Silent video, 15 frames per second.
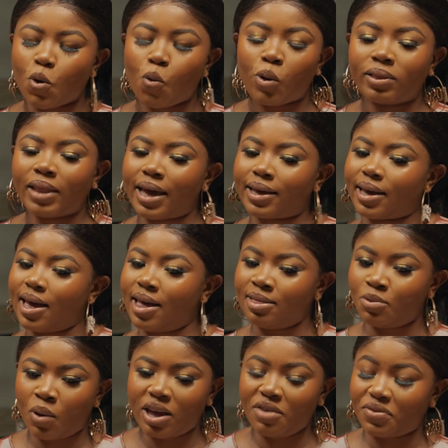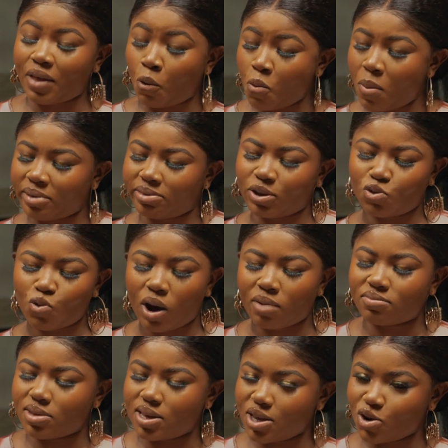We like anyone, if na woman they
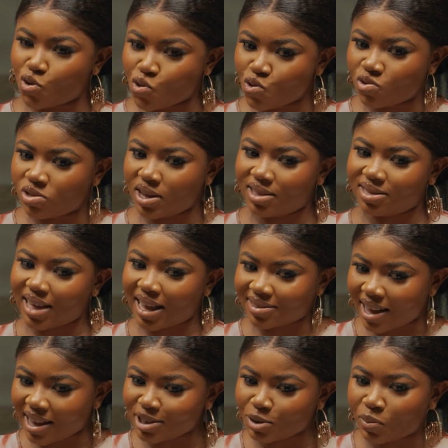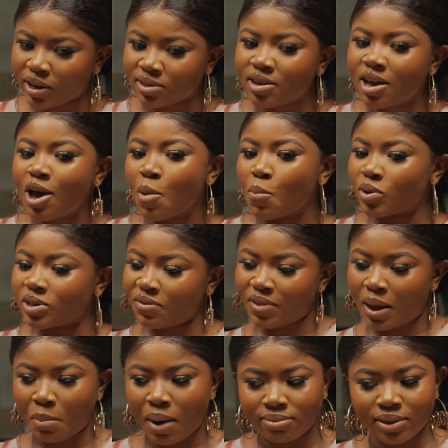do it good in that aspect, but if
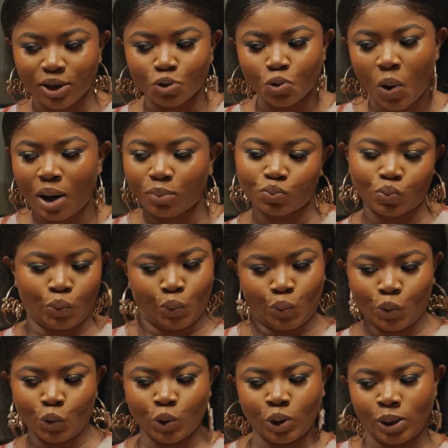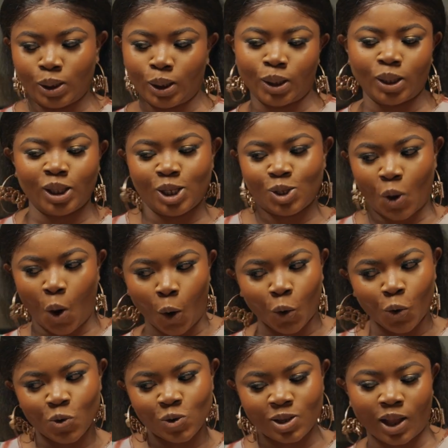na man they do good, you say this
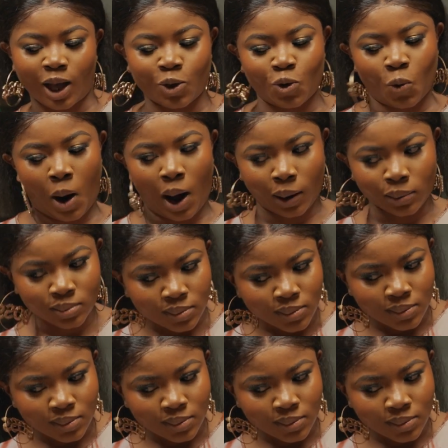uncle is like you are.